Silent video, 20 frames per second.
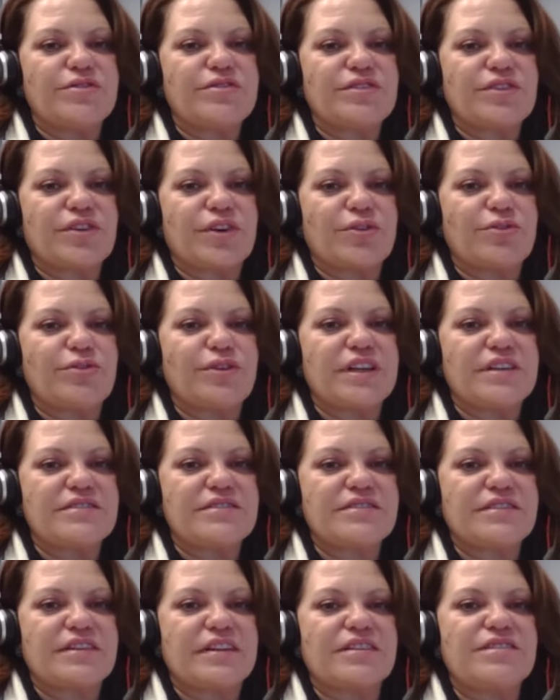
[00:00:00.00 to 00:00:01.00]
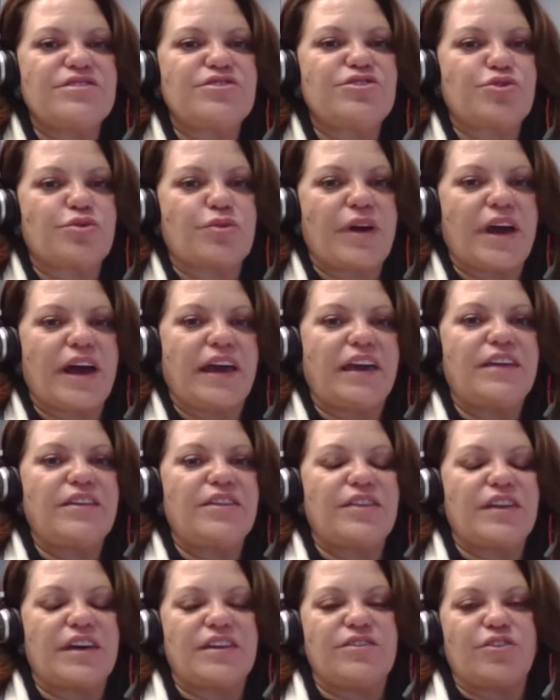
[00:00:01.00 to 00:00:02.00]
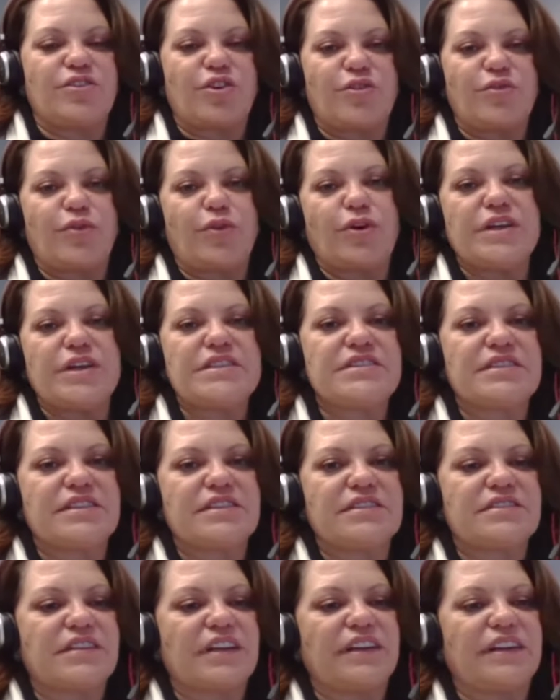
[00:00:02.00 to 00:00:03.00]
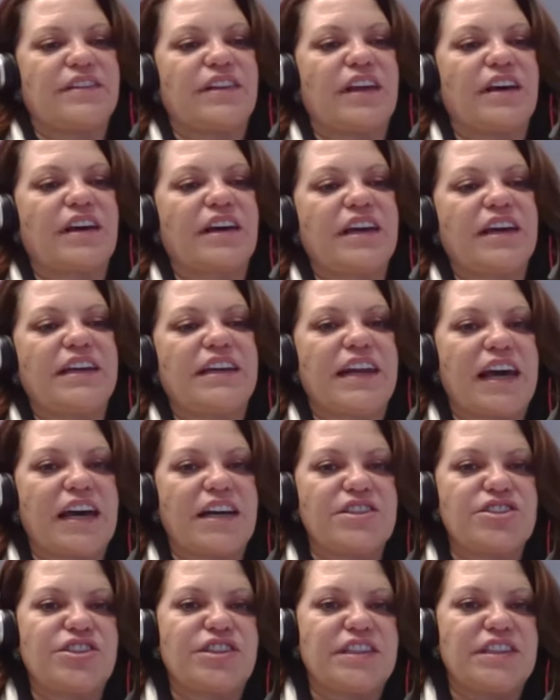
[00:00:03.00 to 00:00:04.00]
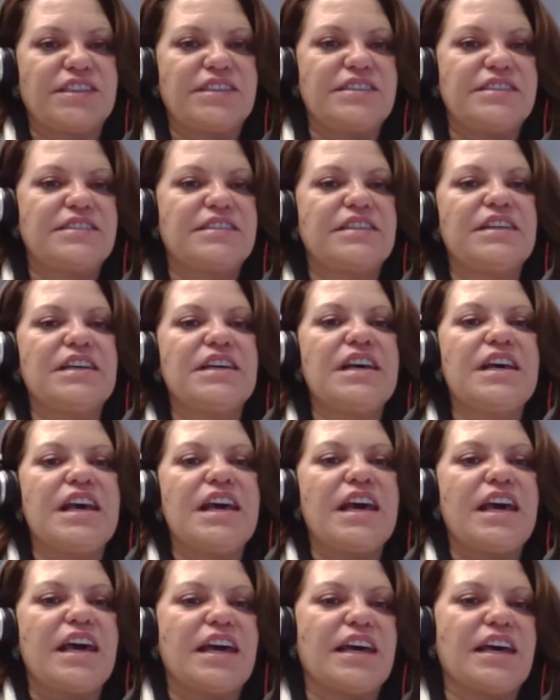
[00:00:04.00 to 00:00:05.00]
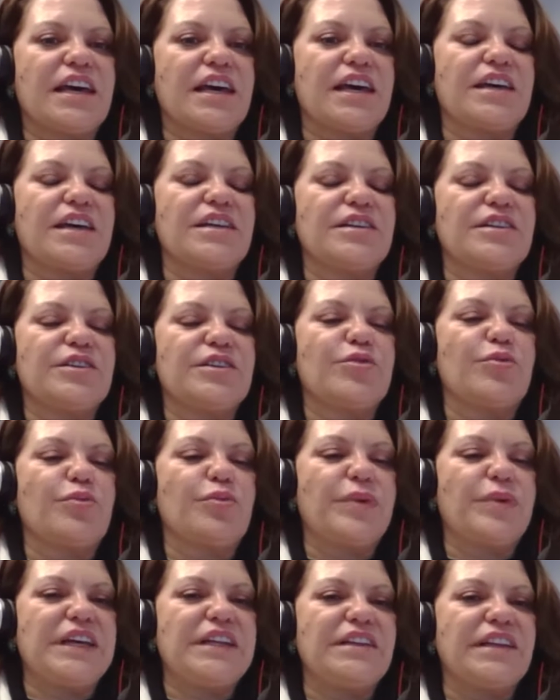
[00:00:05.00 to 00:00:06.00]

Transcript: so does the strength in their voices and the connections. We